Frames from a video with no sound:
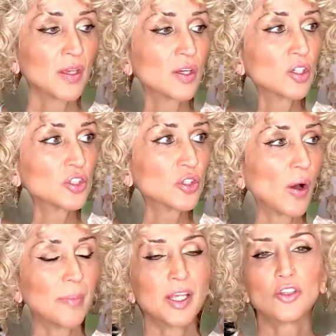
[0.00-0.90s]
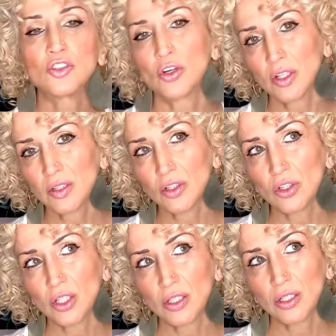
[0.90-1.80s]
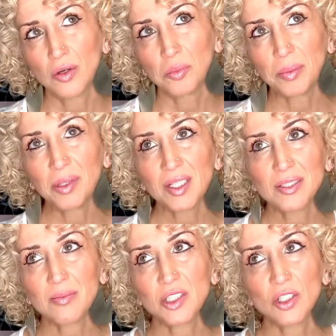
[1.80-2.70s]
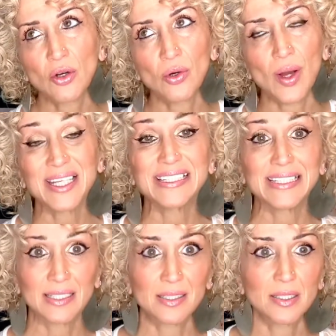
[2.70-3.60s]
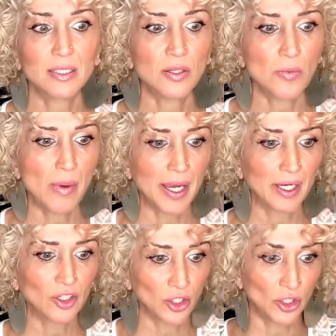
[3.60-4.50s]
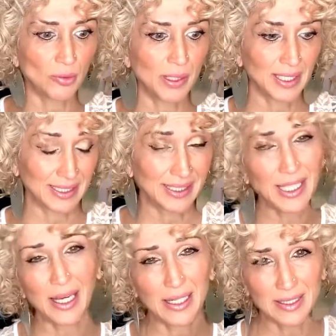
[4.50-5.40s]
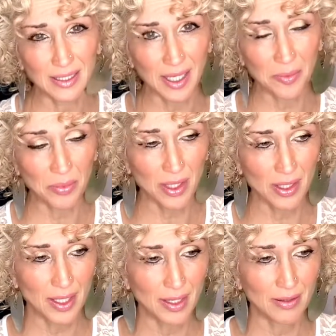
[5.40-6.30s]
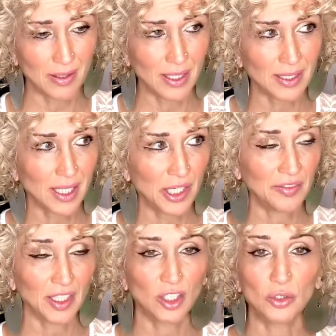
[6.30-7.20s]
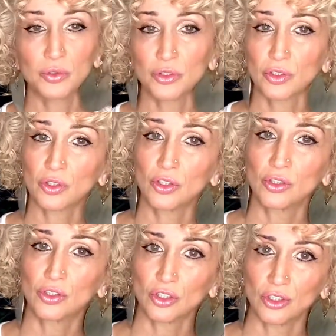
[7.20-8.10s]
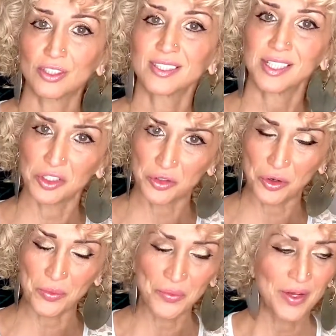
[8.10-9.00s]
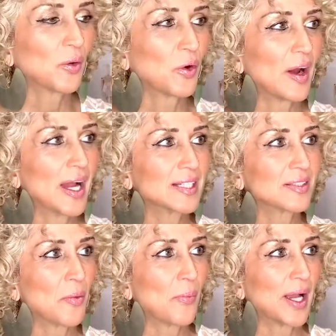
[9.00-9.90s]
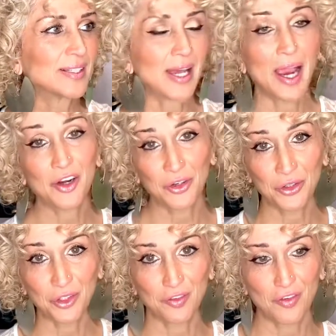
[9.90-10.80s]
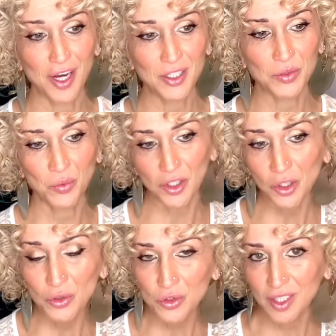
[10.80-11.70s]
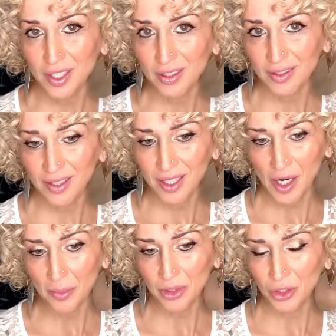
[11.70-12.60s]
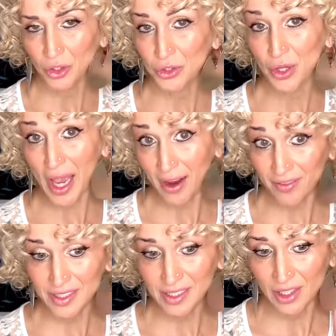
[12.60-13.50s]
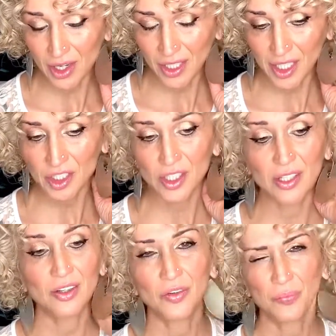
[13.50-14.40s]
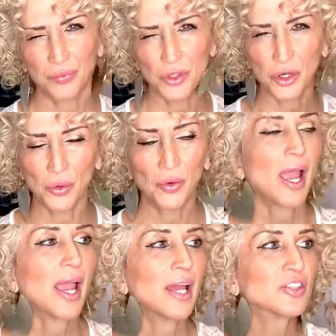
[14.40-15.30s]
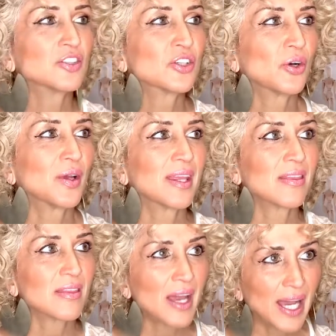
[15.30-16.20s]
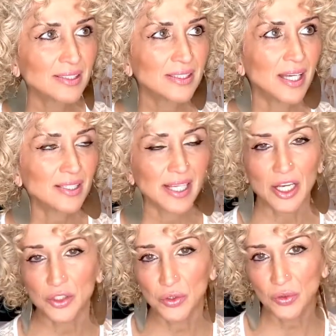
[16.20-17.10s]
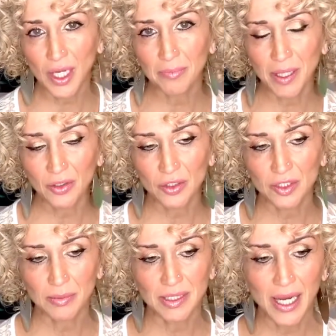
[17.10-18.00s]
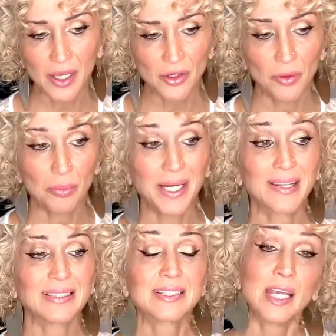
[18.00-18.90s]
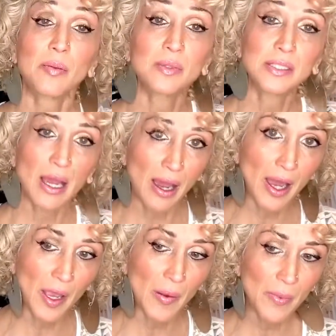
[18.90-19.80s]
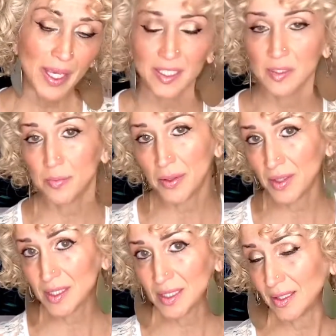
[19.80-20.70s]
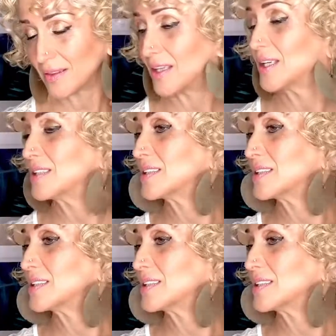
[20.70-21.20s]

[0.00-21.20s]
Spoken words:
So I'm enjoying the look. But because I'm so addicted to my curl being as tight as it can be, and I think that's kind of like a looser curl girl syndrome, whereas my tighter curled friends want to loosen it up a little to have this elongation, you know? And so in that sense, I do like my curls to be tighter, but at the same time, experiencing this